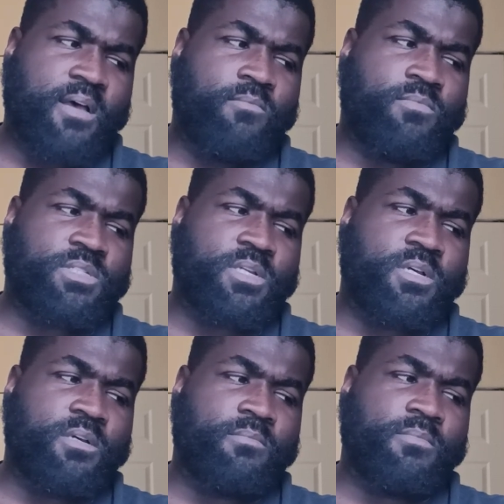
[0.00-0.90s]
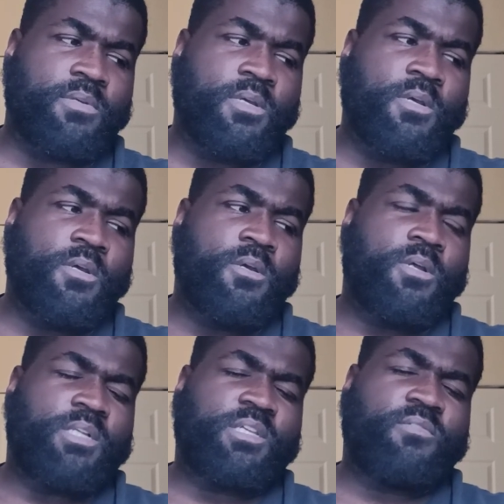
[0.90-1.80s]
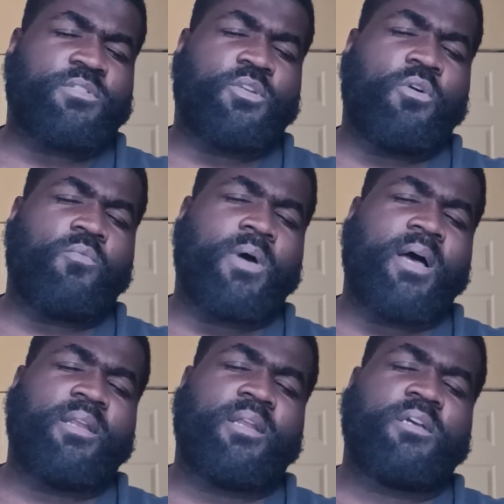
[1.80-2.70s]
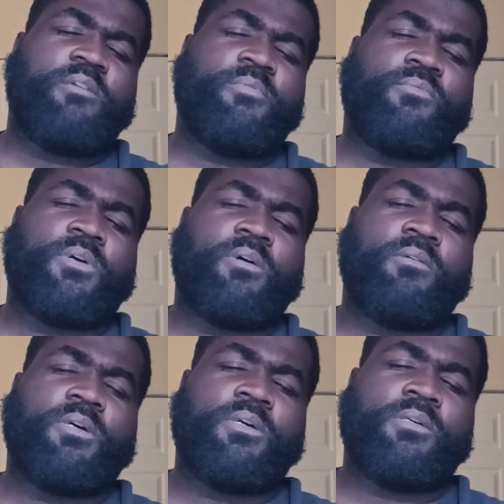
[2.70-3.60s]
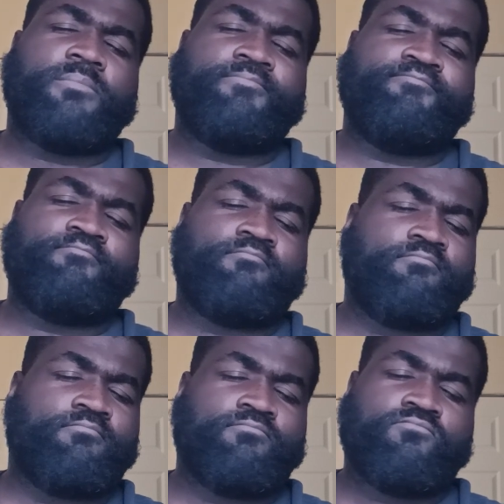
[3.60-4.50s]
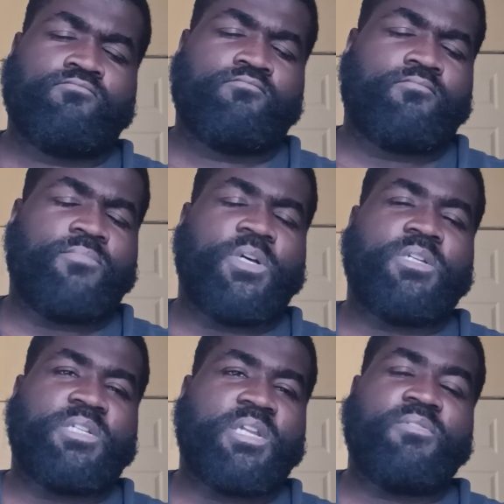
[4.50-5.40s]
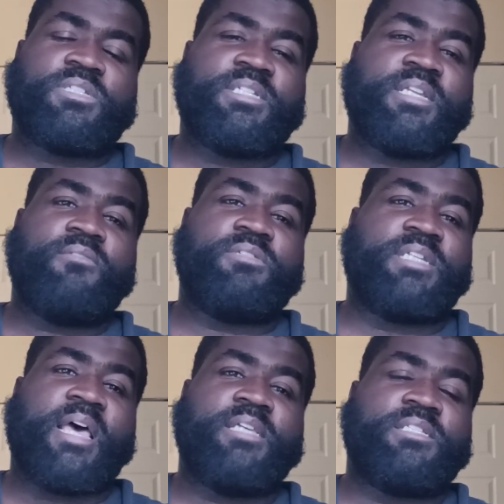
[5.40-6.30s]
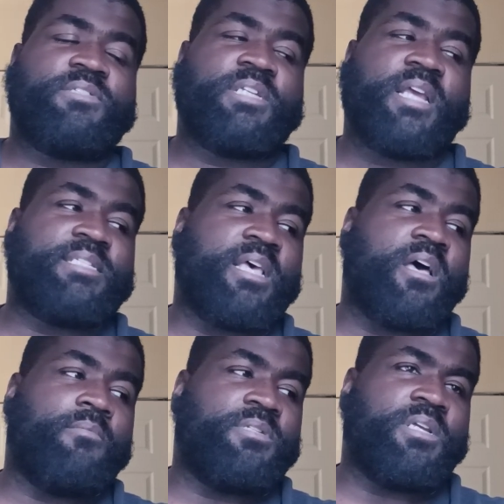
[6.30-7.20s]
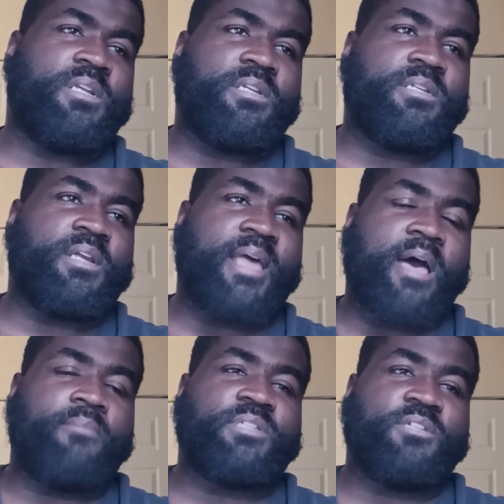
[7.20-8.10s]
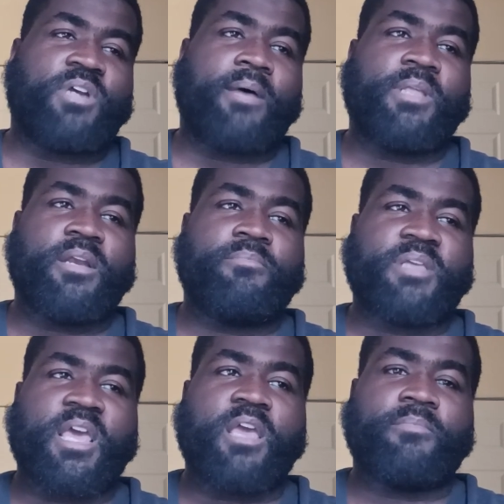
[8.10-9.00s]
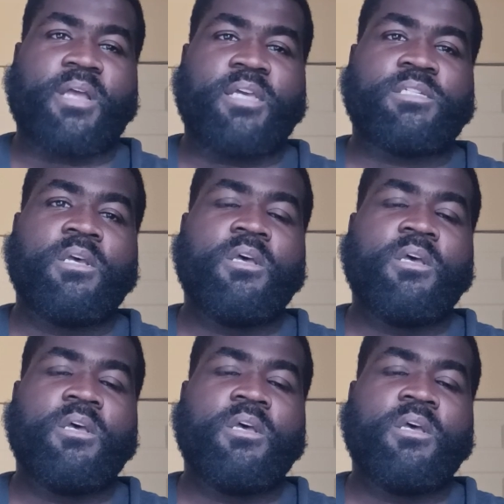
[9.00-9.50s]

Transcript: was, I think it was Lord Wild, and I could be wrong. But it was nice. It was a nice album. And then the albums they dropped later became nice.